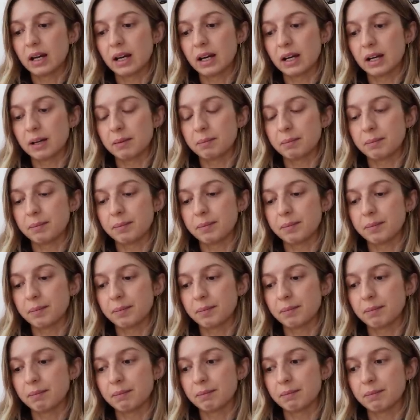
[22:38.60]

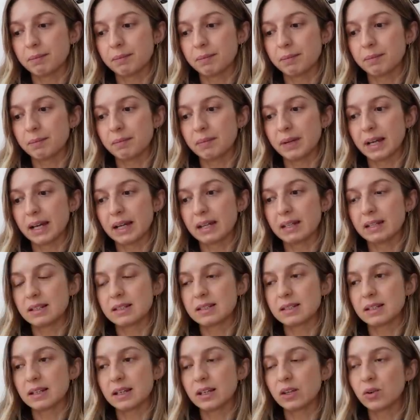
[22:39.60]

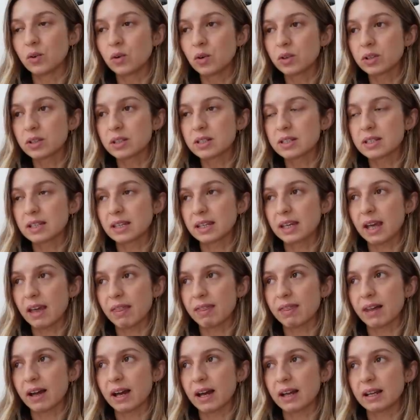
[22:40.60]
And in order to
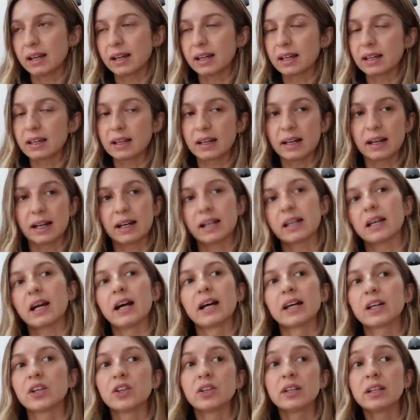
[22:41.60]
get that, like
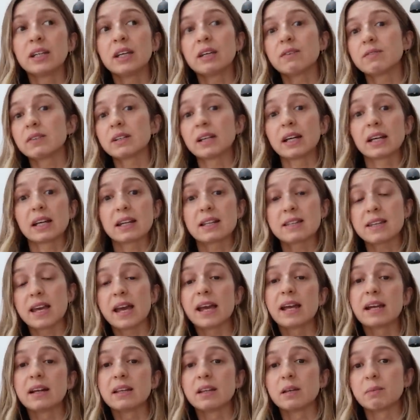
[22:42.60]
I couldn't even like
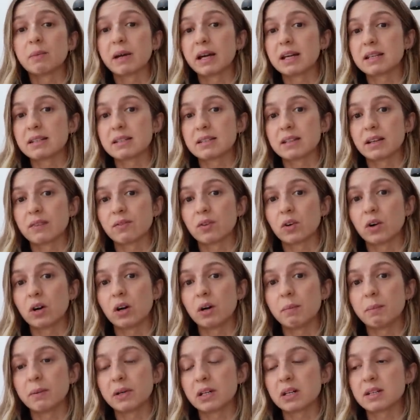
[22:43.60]
tailor the blazers I've
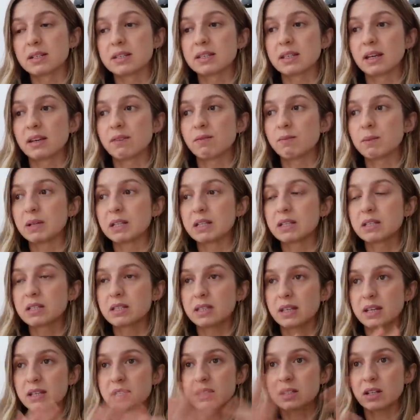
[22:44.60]
got, because
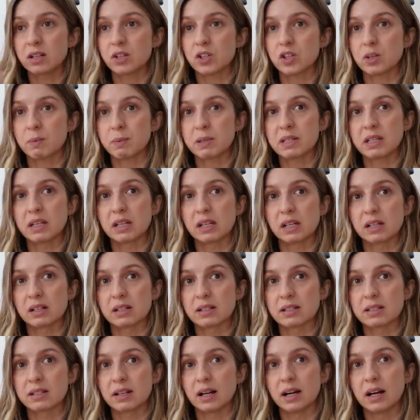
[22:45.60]
they're such a
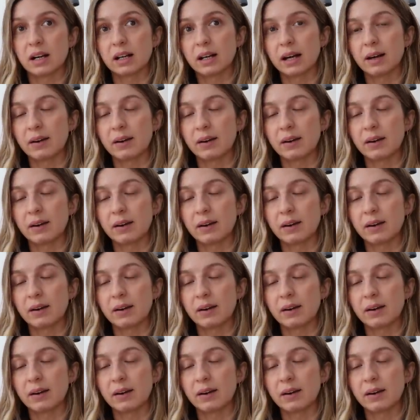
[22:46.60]
particular style.